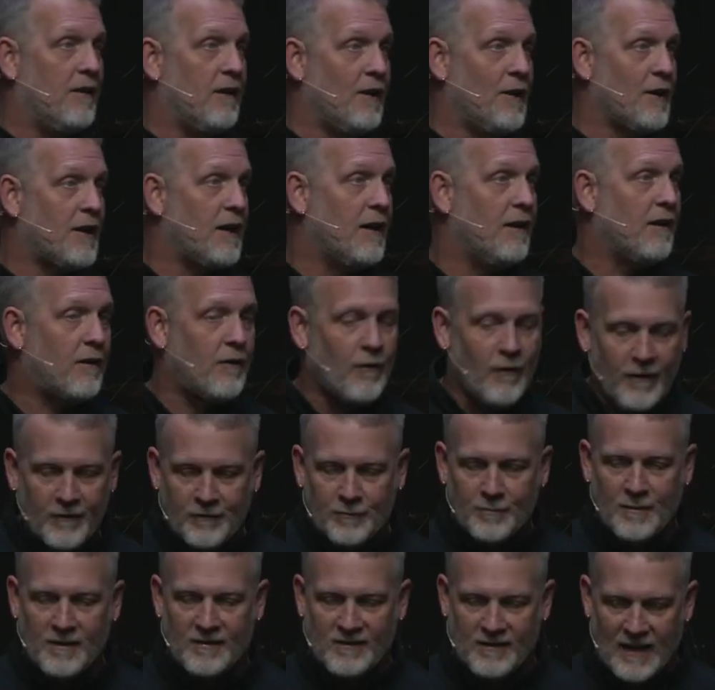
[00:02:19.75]
looking at
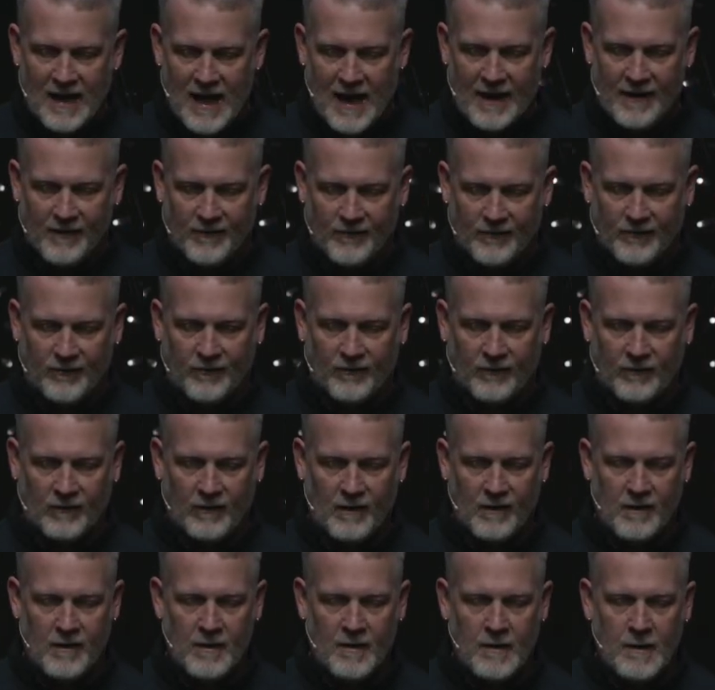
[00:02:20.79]
Christmas lights.
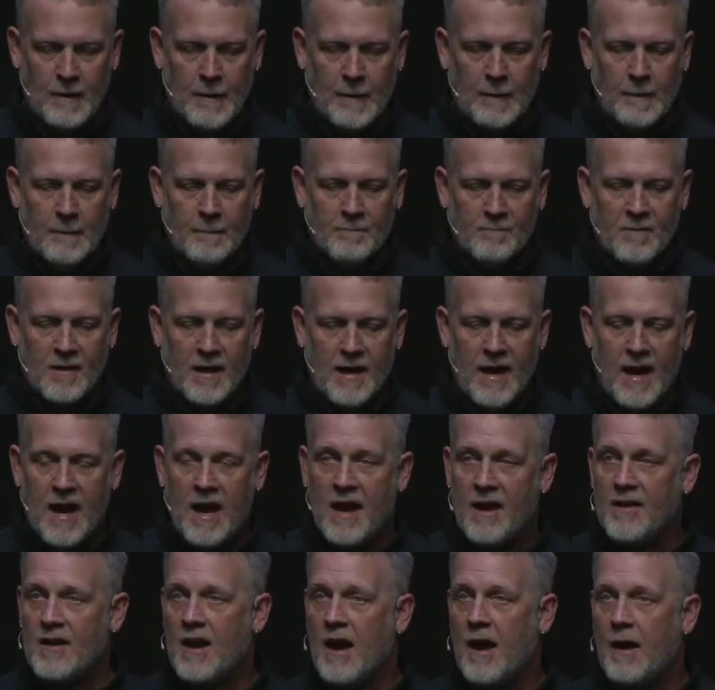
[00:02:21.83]

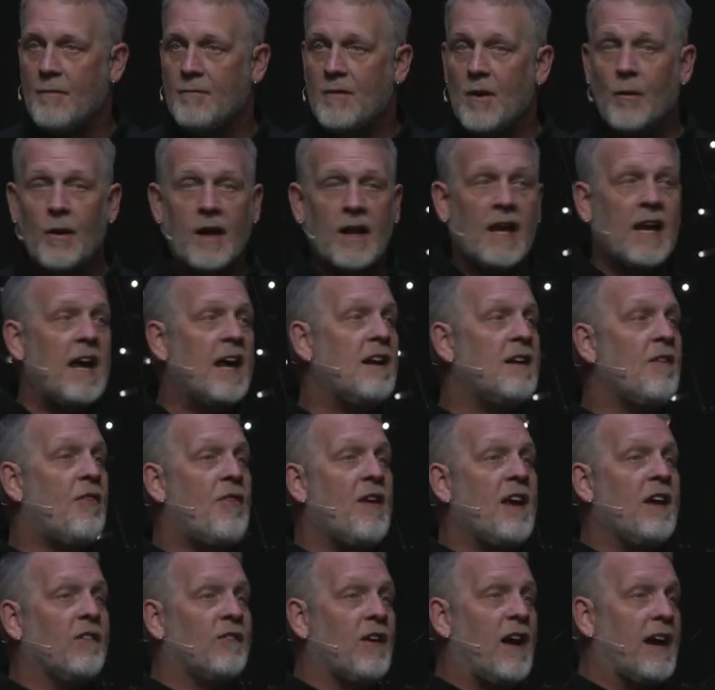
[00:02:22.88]
And um, they're really into
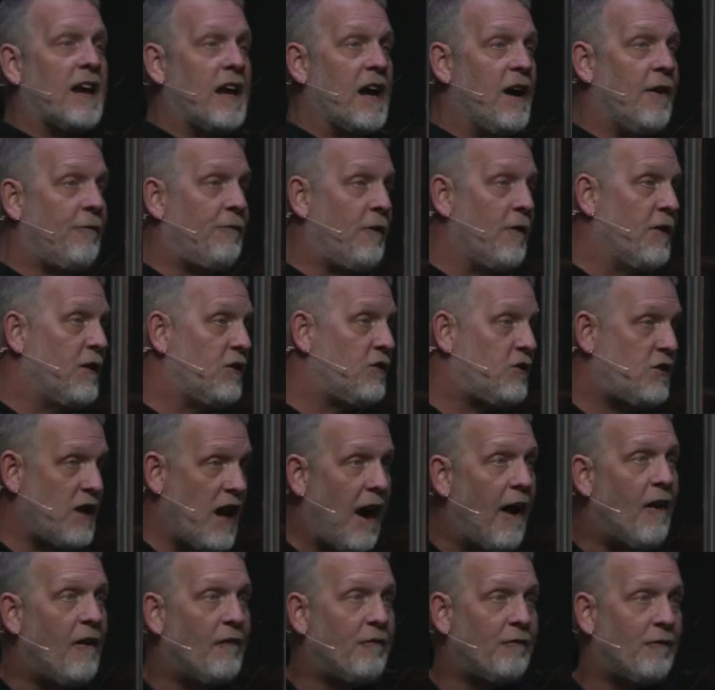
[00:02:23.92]
things like Elf on the
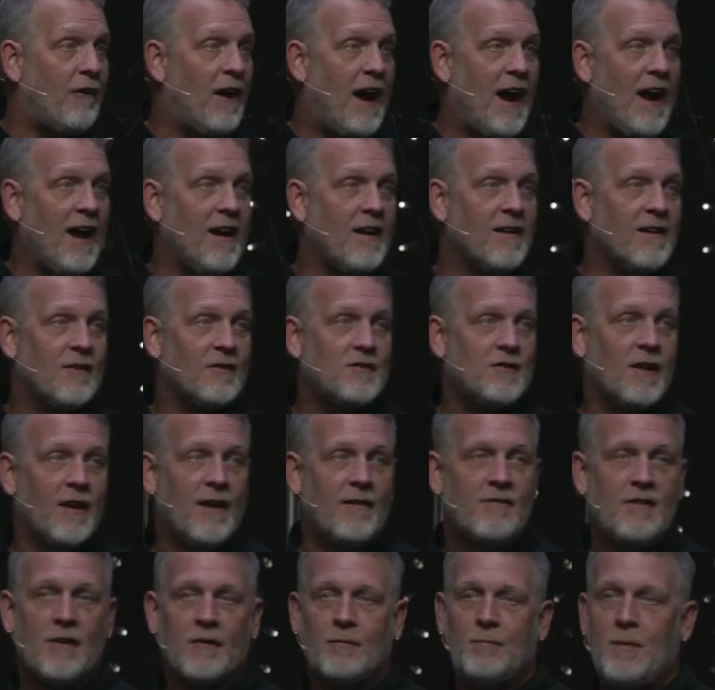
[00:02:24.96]
Shelf, right? Don't you
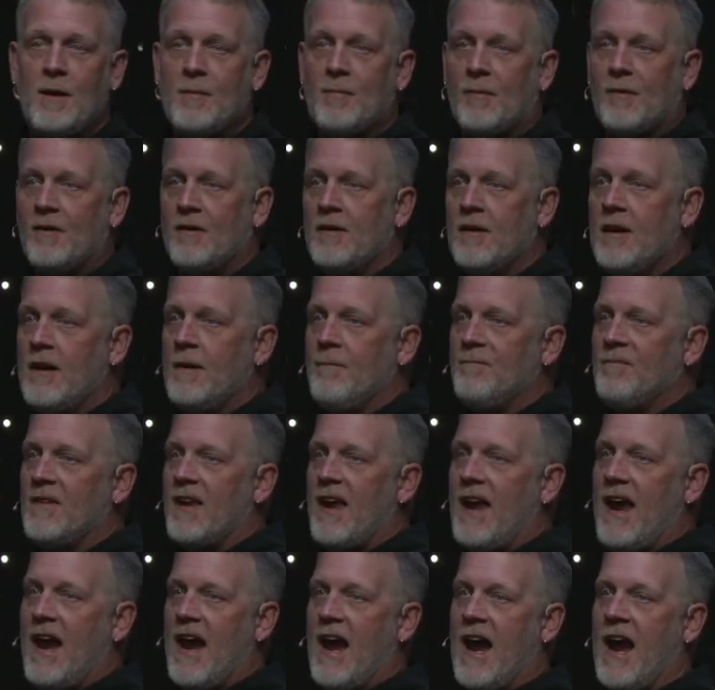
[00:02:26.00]
love those people?
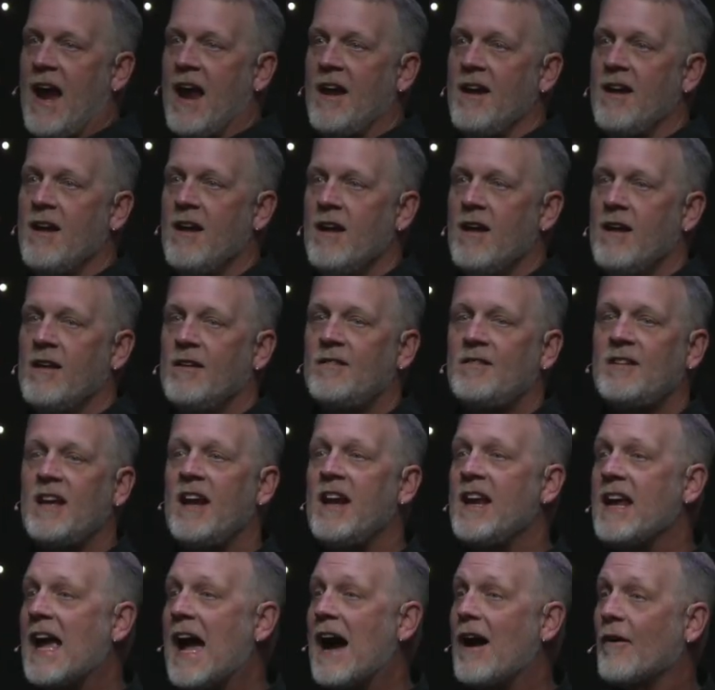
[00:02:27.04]
And
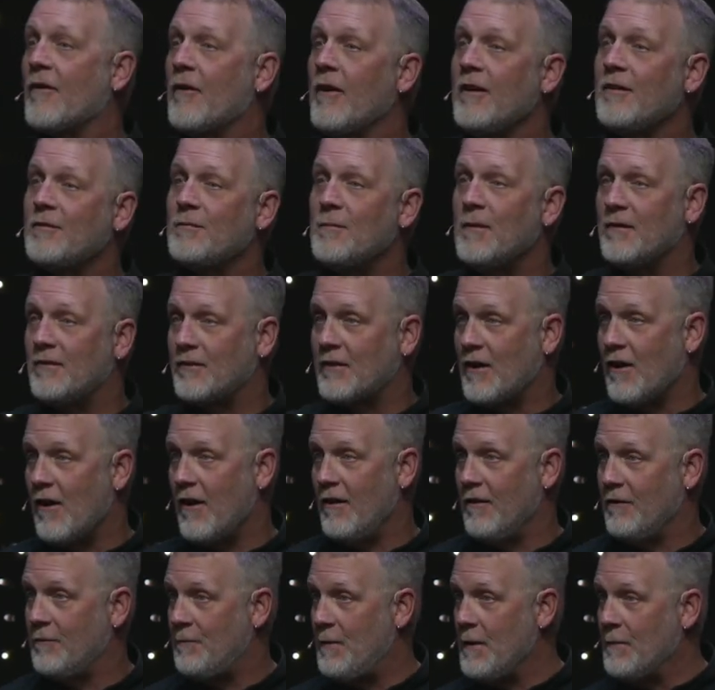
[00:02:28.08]
sending out Christmas
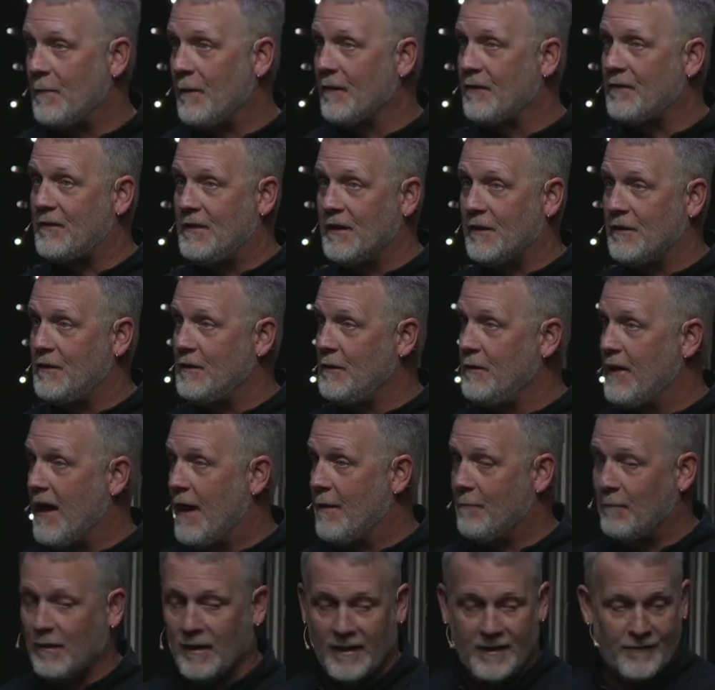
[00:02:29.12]
cards. People still do
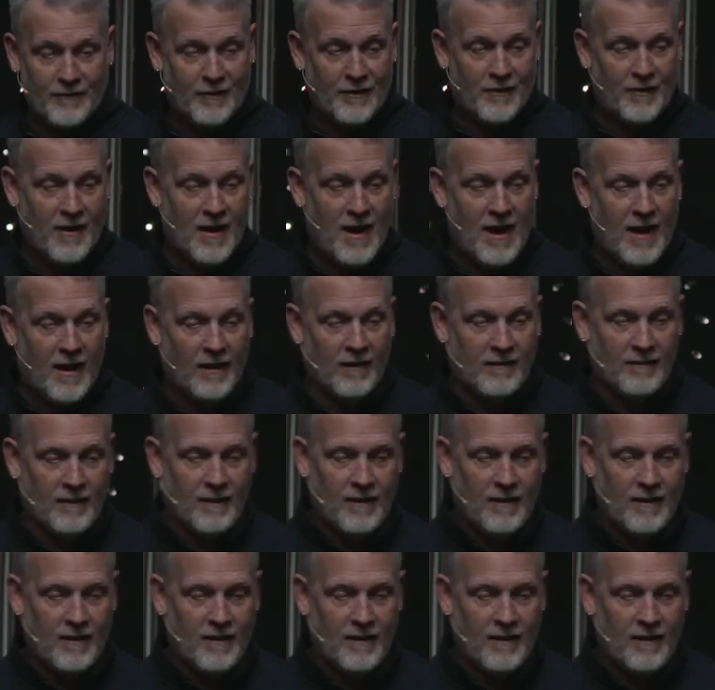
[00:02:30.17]
that, believe it or not.